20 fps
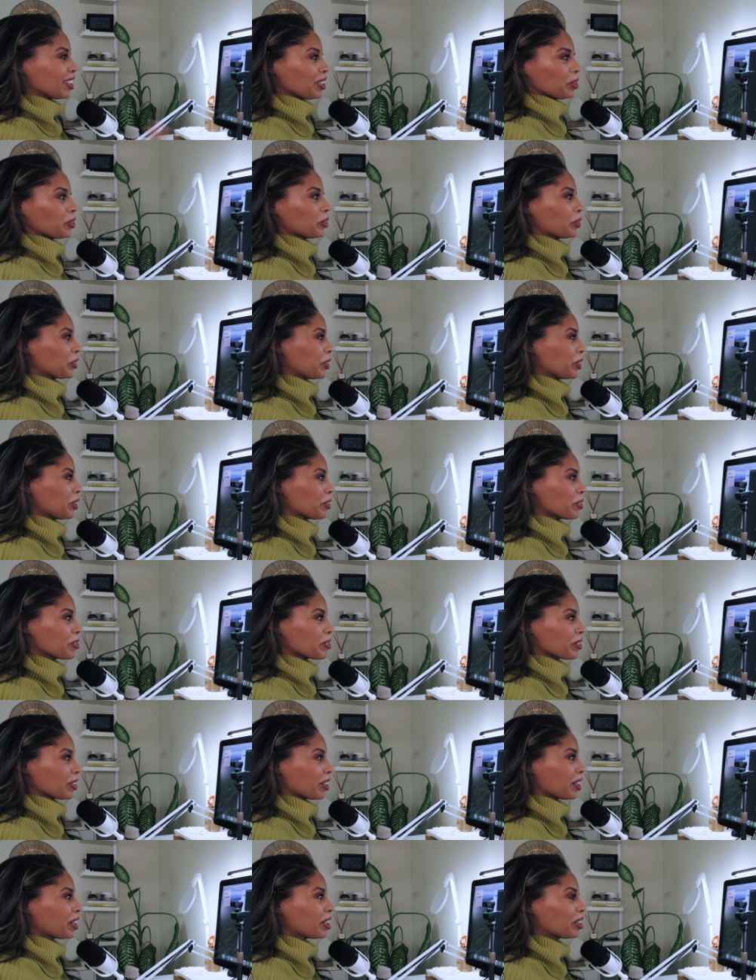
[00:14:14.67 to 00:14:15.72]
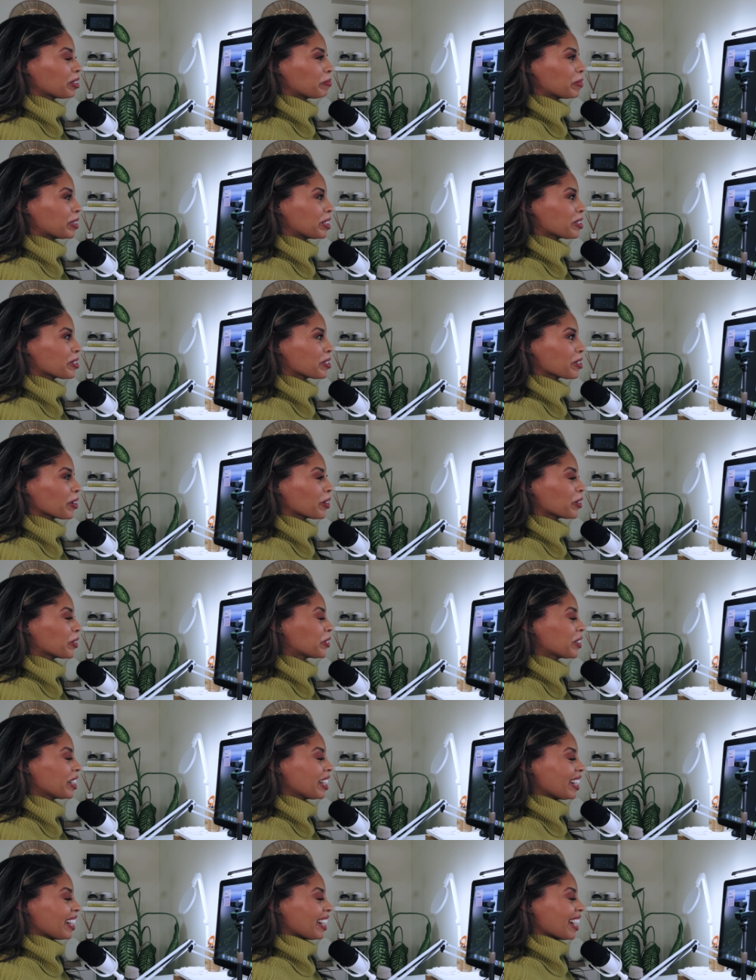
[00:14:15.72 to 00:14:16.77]
years to come. And
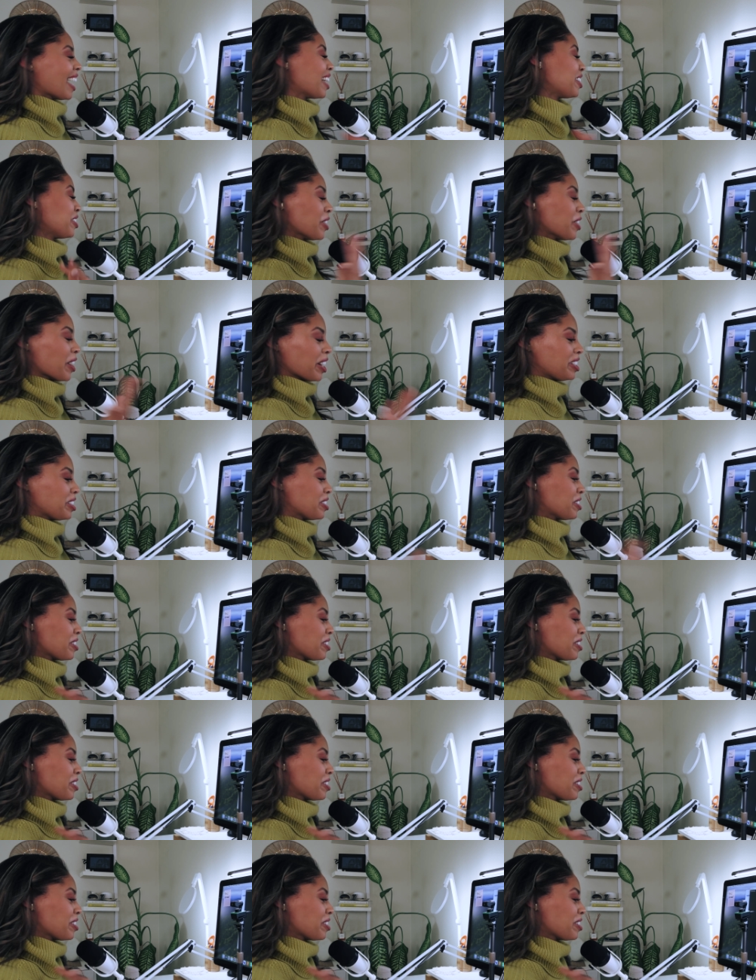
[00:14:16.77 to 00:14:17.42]
so I don't know,